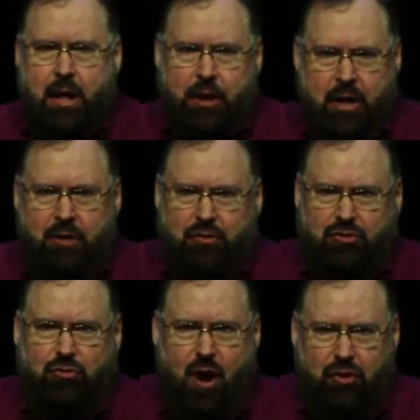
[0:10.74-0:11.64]

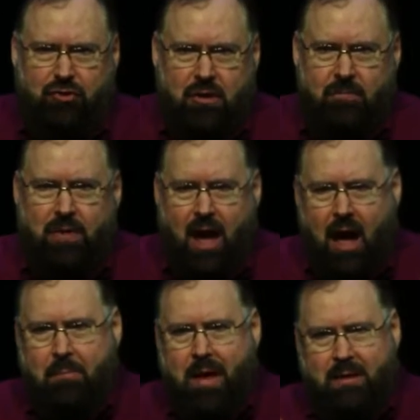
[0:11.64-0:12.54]
construction.
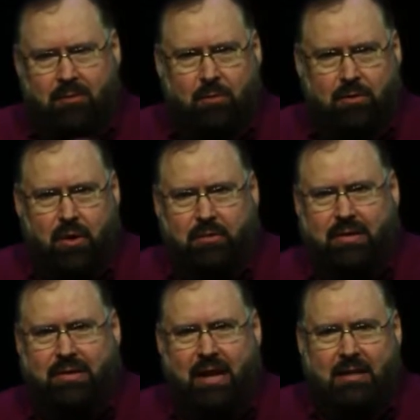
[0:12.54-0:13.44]
Amen is what goes
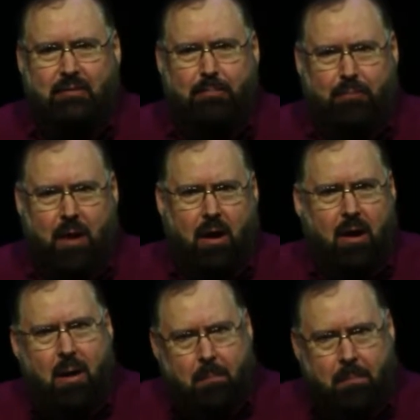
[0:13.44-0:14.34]
at the end of a prayer.
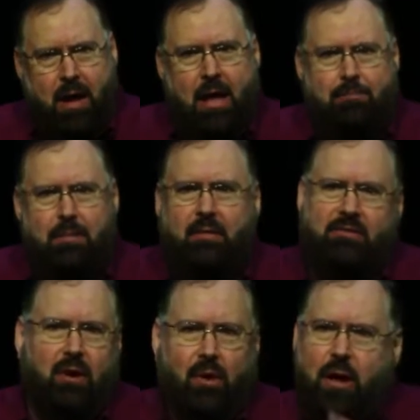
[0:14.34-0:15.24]
May it be
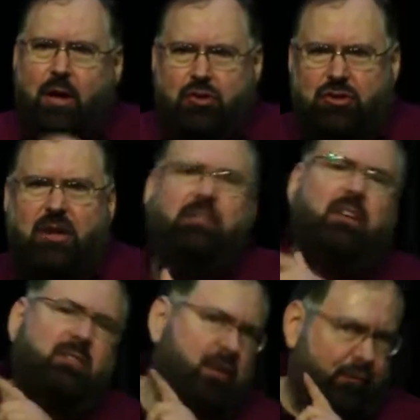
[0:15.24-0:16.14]
so.
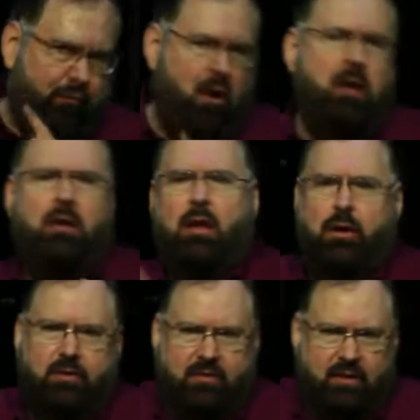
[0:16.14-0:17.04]
Jesus front
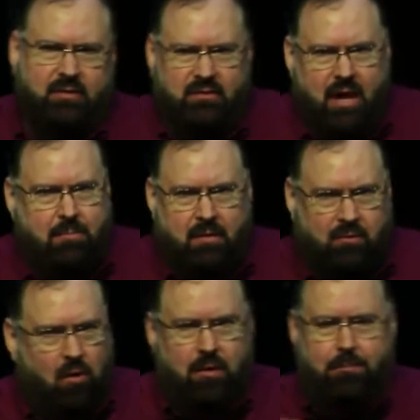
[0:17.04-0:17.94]
loads his statements.
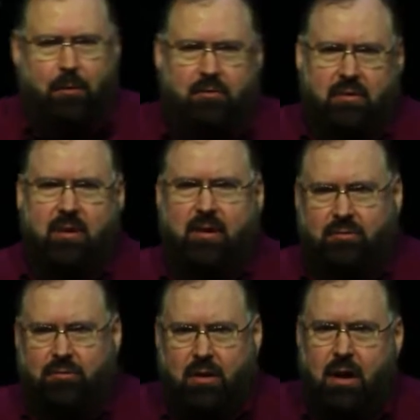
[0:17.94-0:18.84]
Only person in
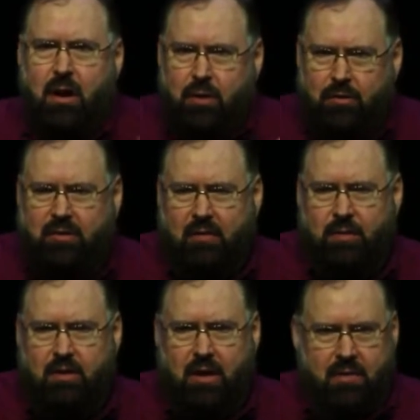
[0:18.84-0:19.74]
history who's ever
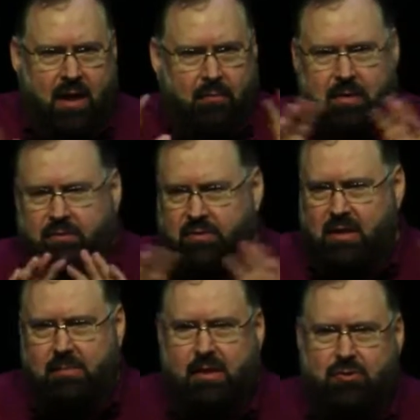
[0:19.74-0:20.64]
done that. We don't see
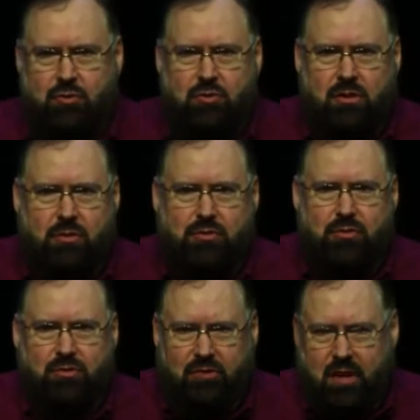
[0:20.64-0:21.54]
anybody in Jewish literature
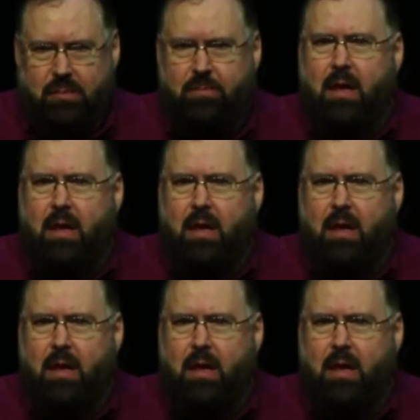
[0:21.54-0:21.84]
who's done it.